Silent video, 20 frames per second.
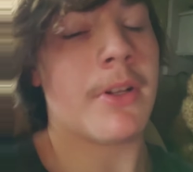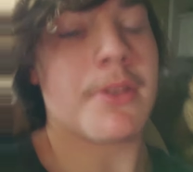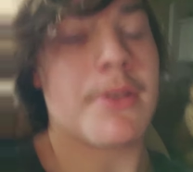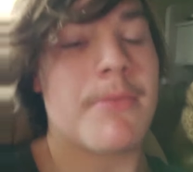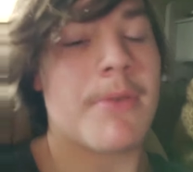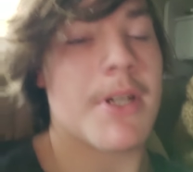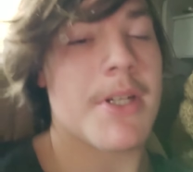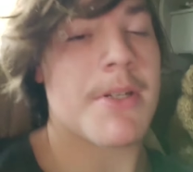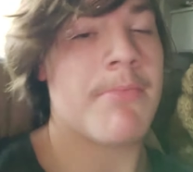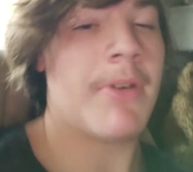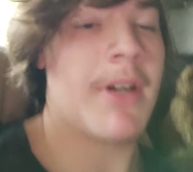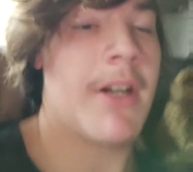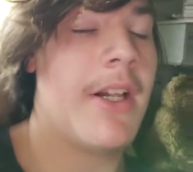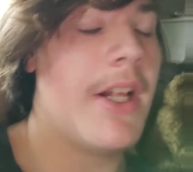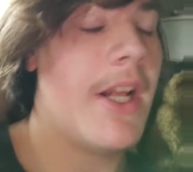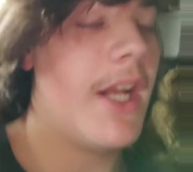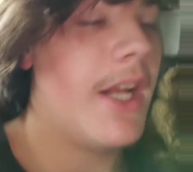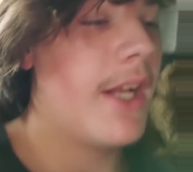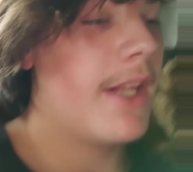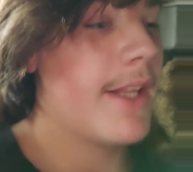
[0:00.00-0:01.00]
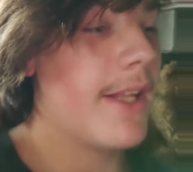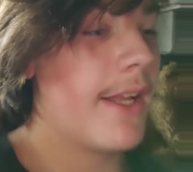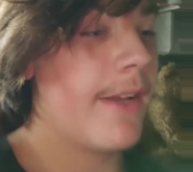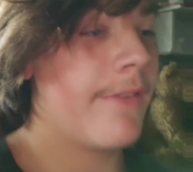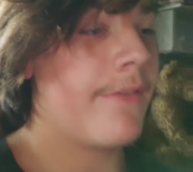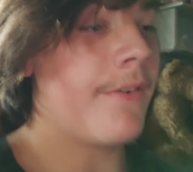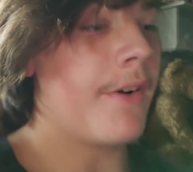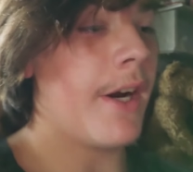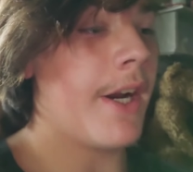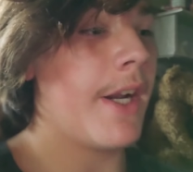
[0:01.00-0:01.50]
too much, but they
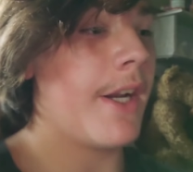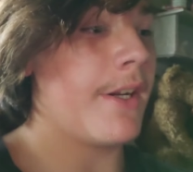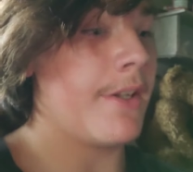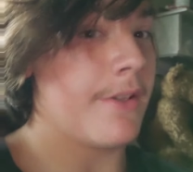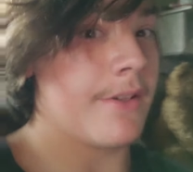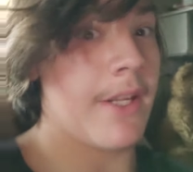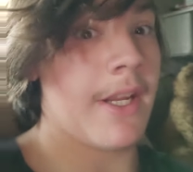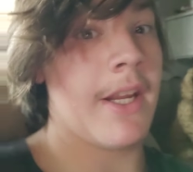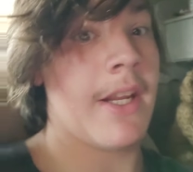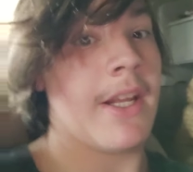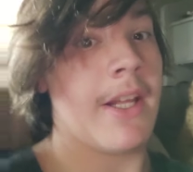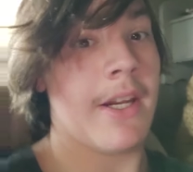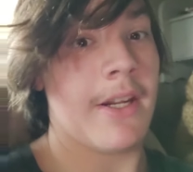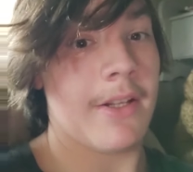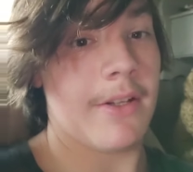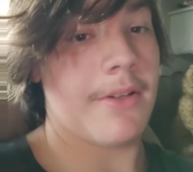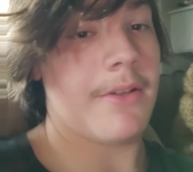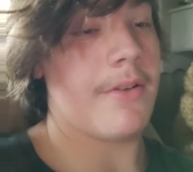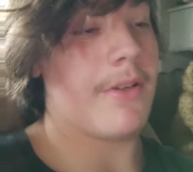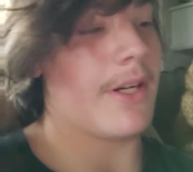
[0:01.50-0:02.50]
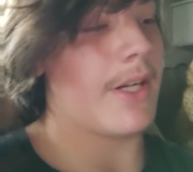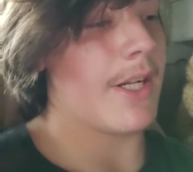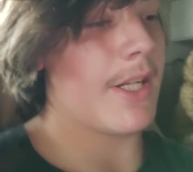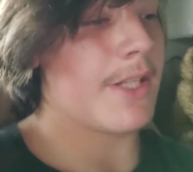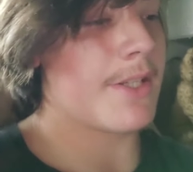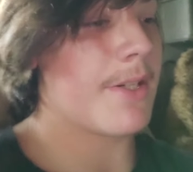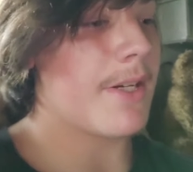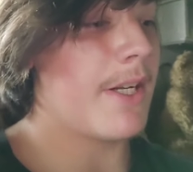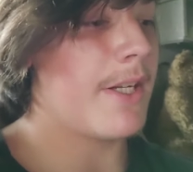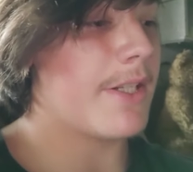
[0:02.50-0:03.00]
fight and they get into it.
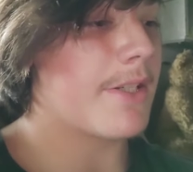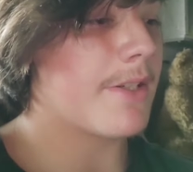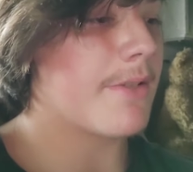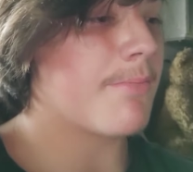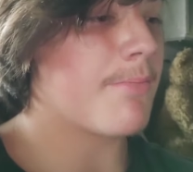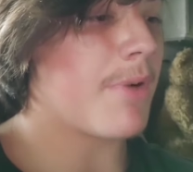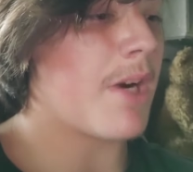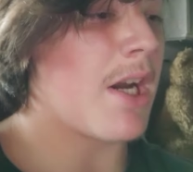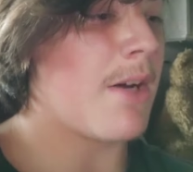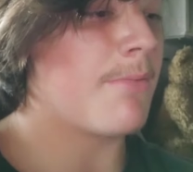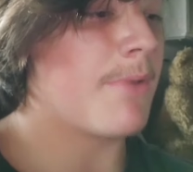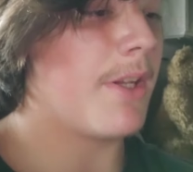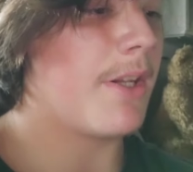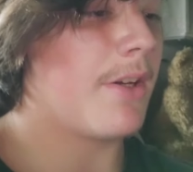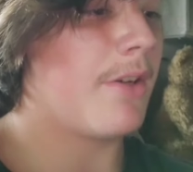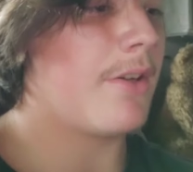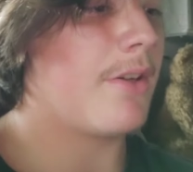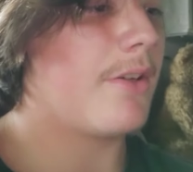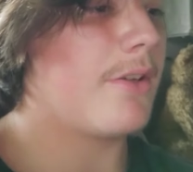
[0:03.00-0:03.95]
It's probably